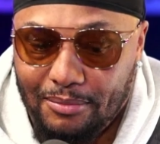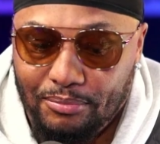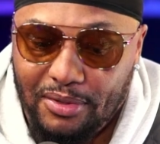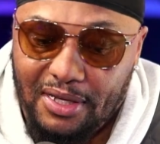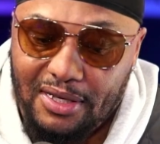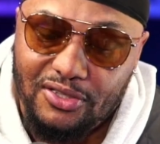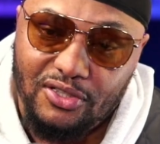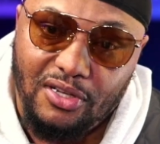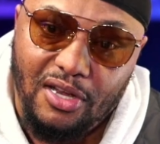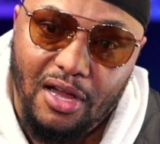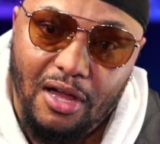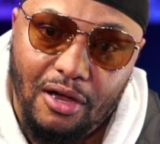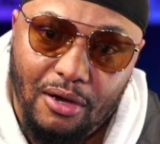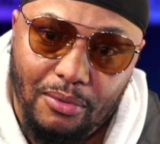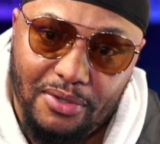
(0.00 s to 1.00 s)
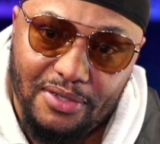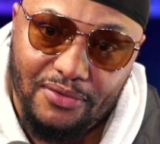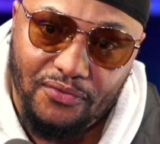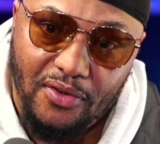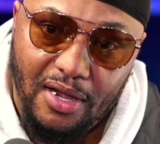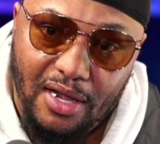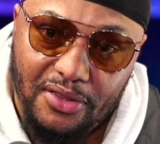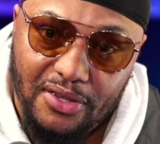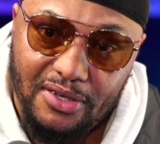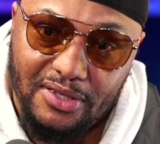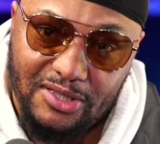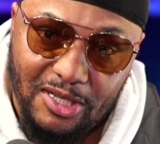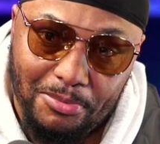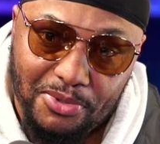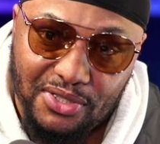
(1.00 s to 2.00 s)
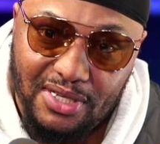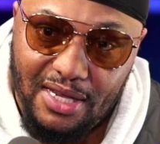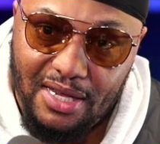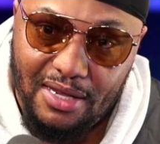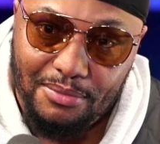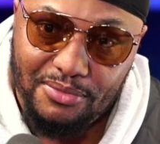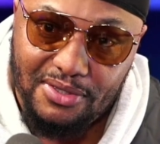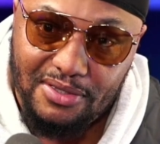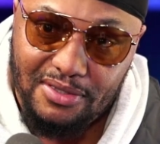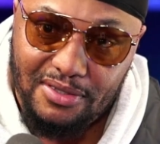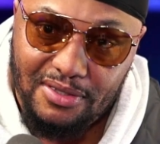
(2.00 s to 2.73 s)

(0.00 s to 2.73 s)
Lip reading: being in Chicago with his father in the summer times,